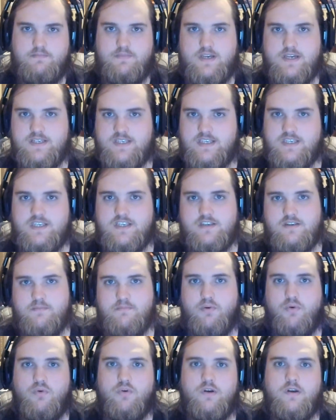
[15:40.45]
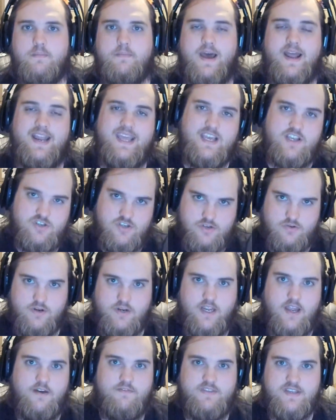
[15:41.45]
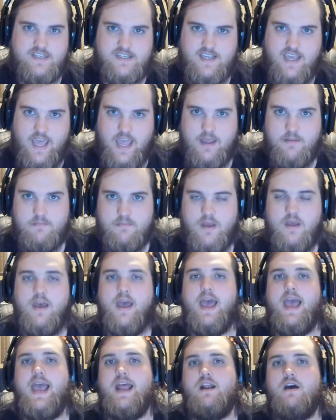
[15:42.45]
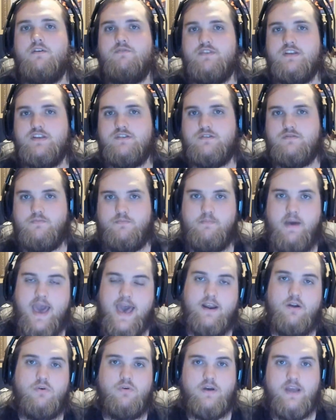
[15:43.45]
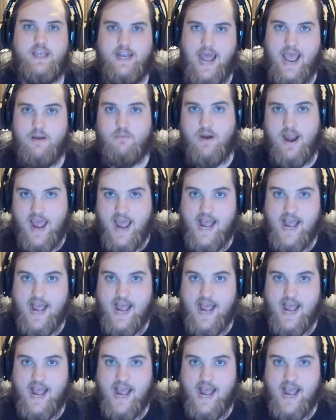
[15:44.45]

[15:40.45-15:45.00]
because this is important about history of this game and of this battle in Iraq.